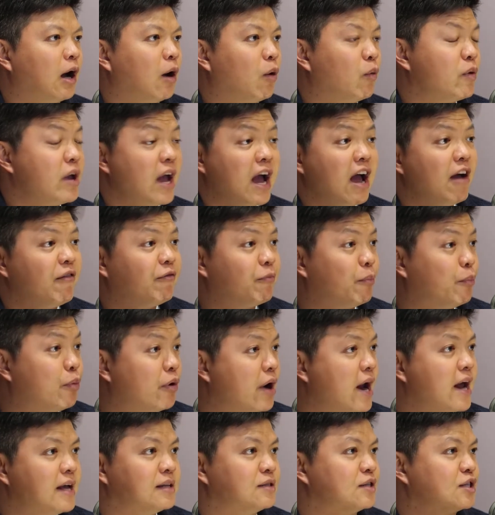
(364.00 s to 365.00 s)
we have
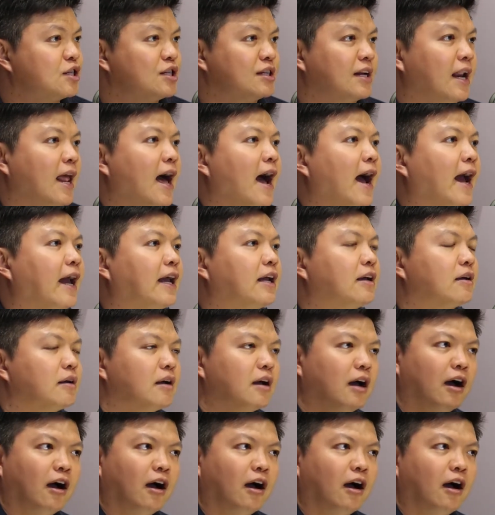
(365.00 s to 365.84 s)
brands like